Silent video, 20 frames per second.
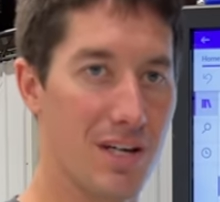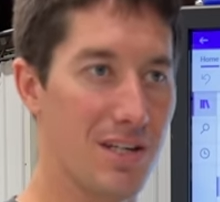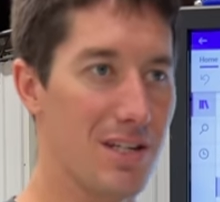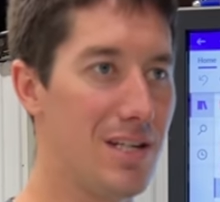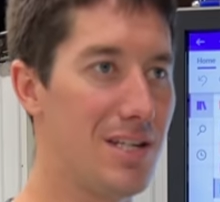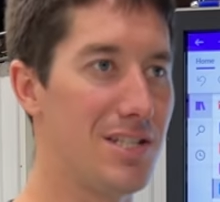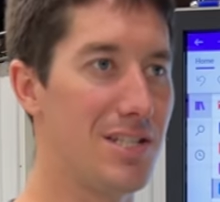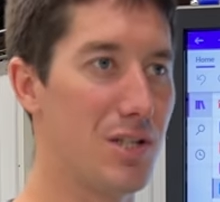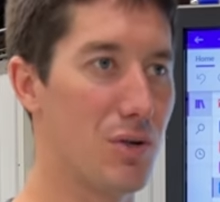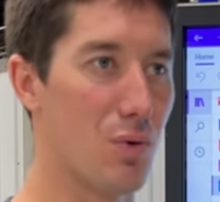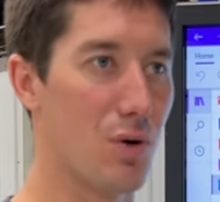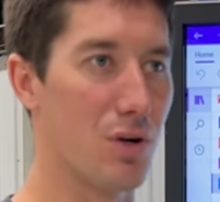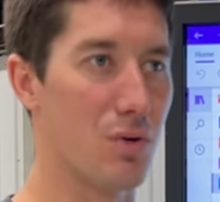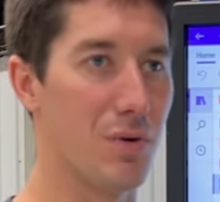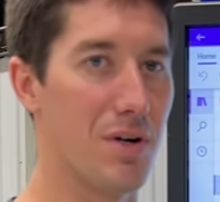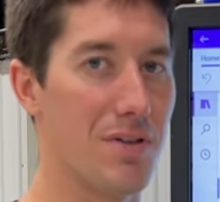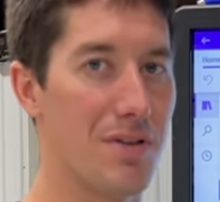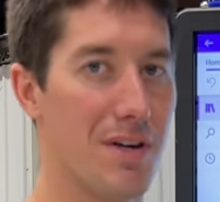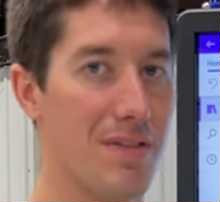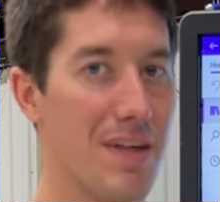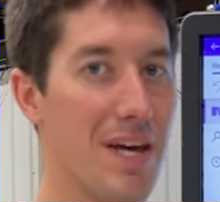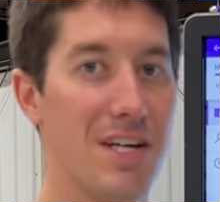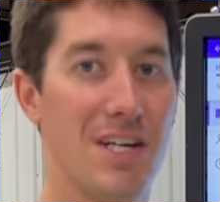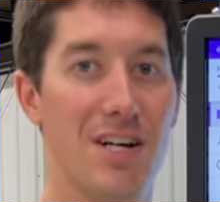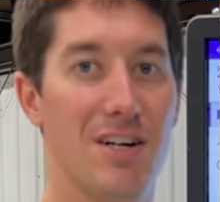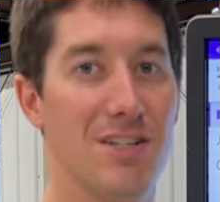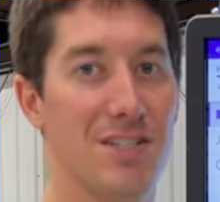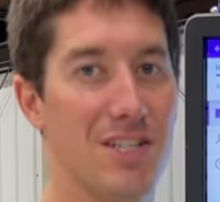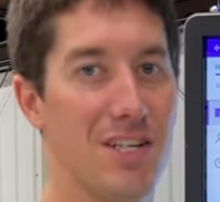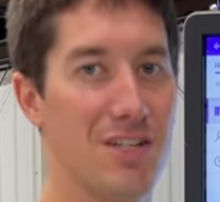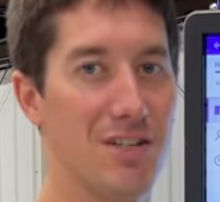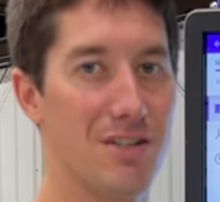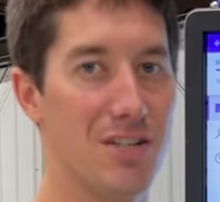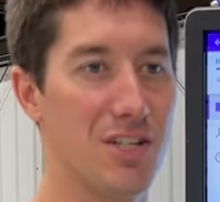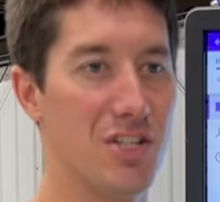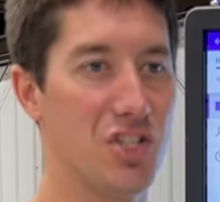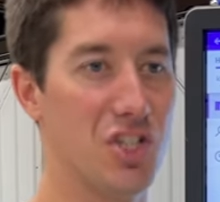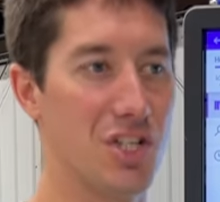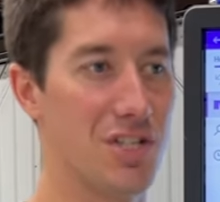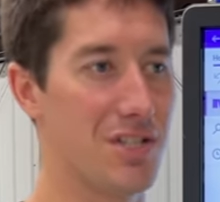Easy to work with, and they guarantee their
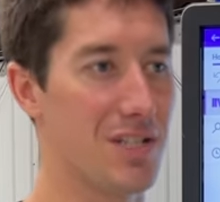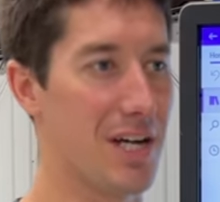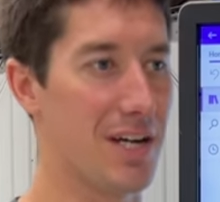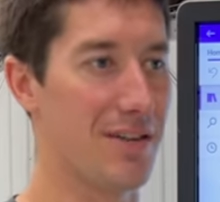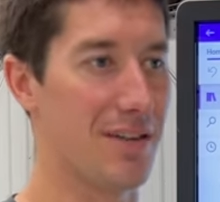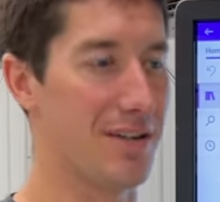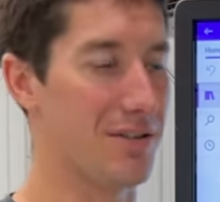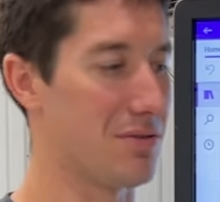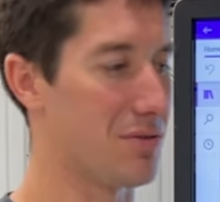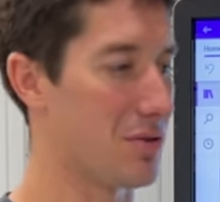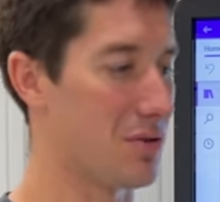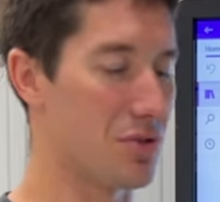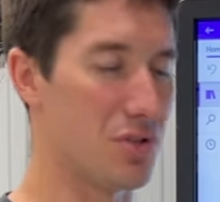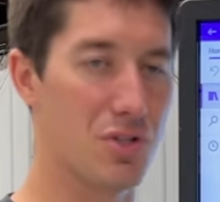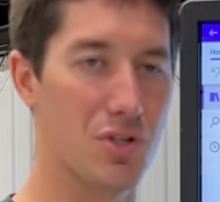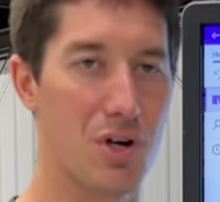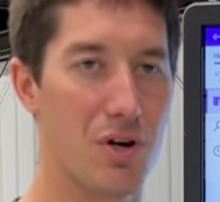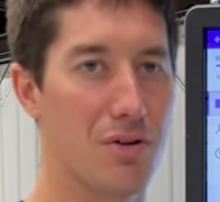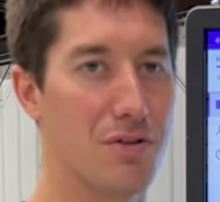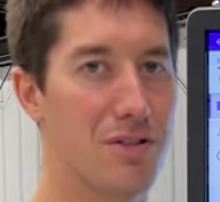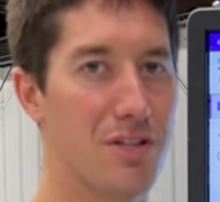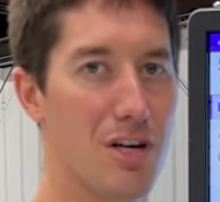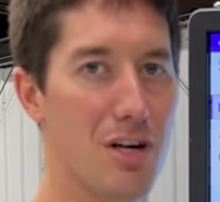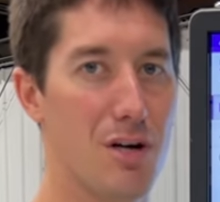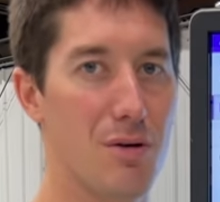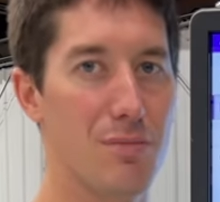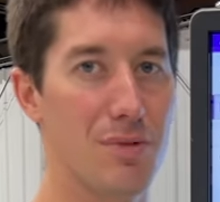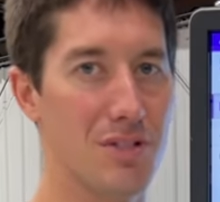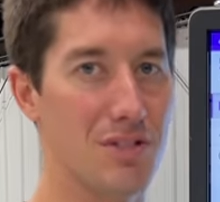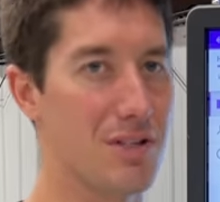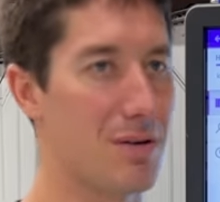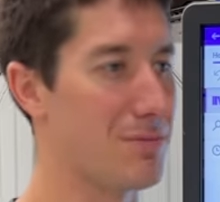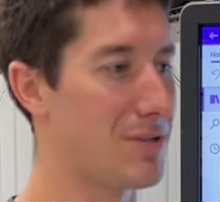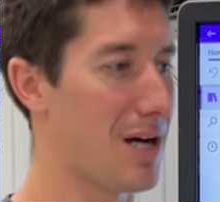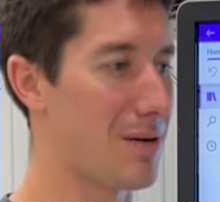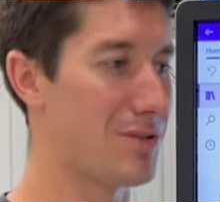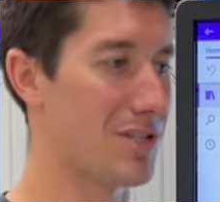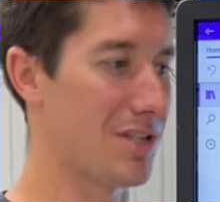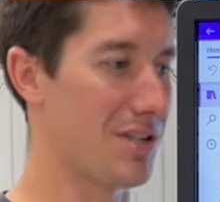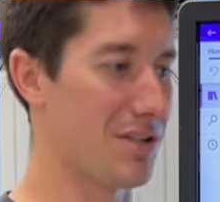engines, and they'll start them, and
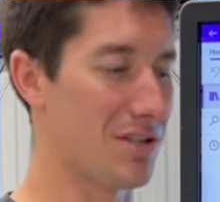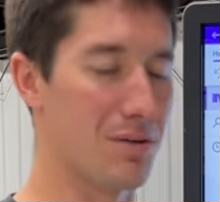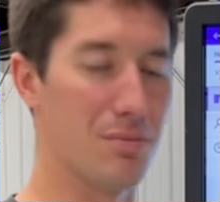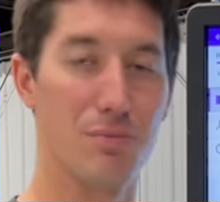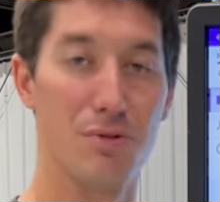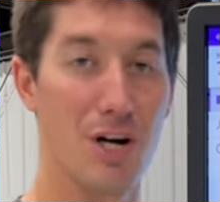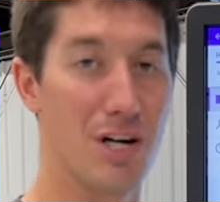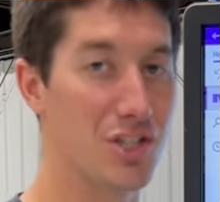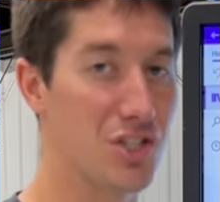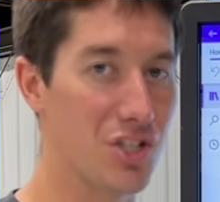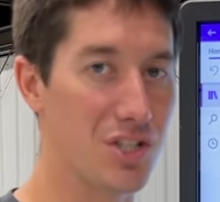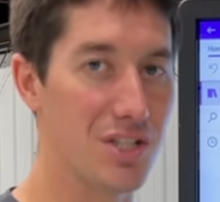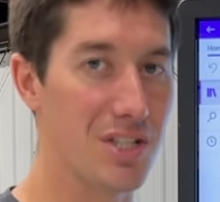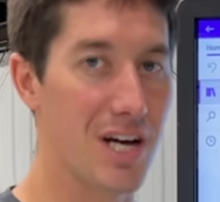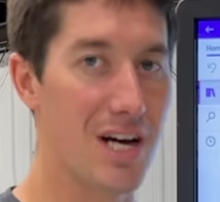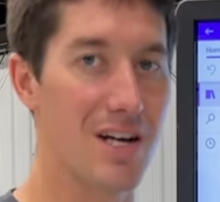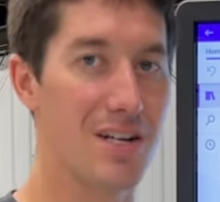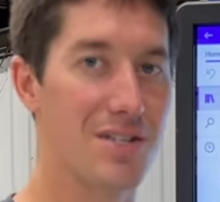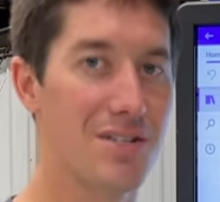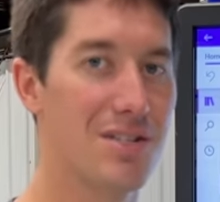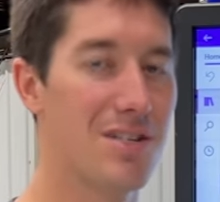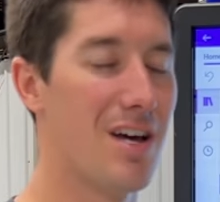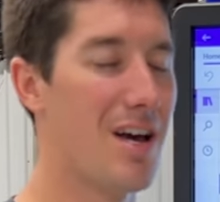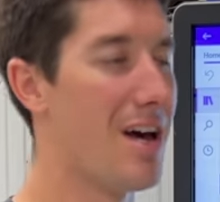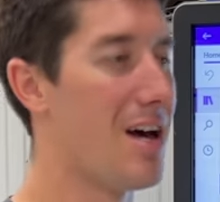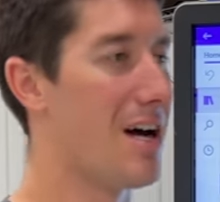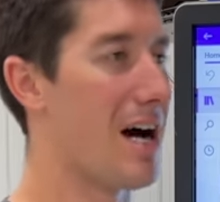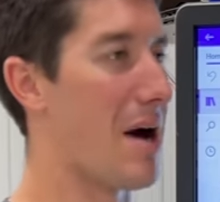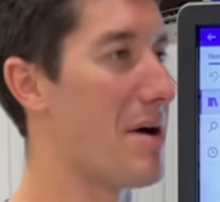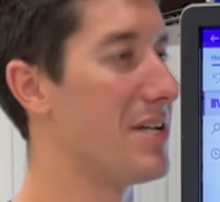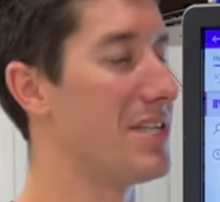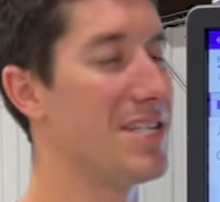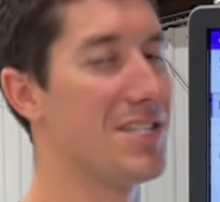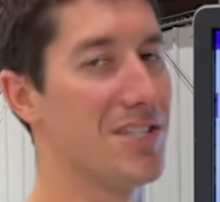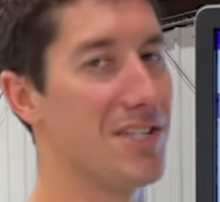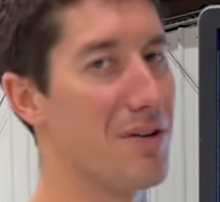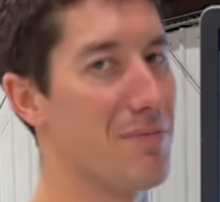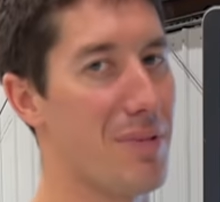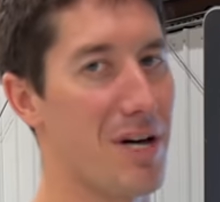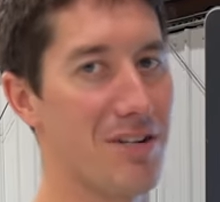sometimes I get compression tests. It
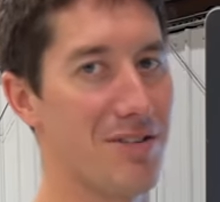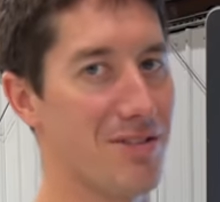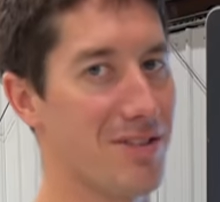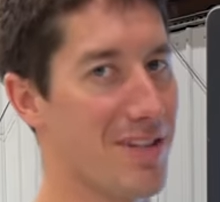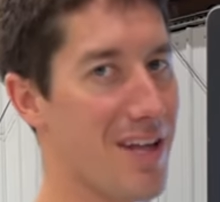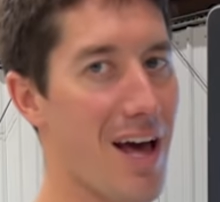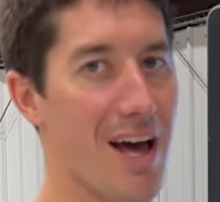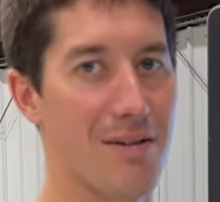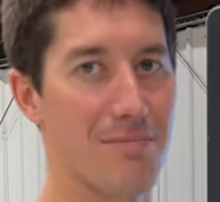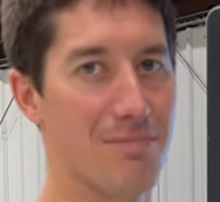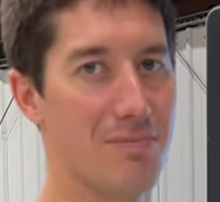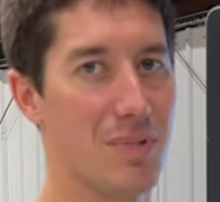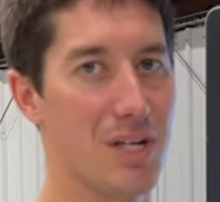doesn't get better than that.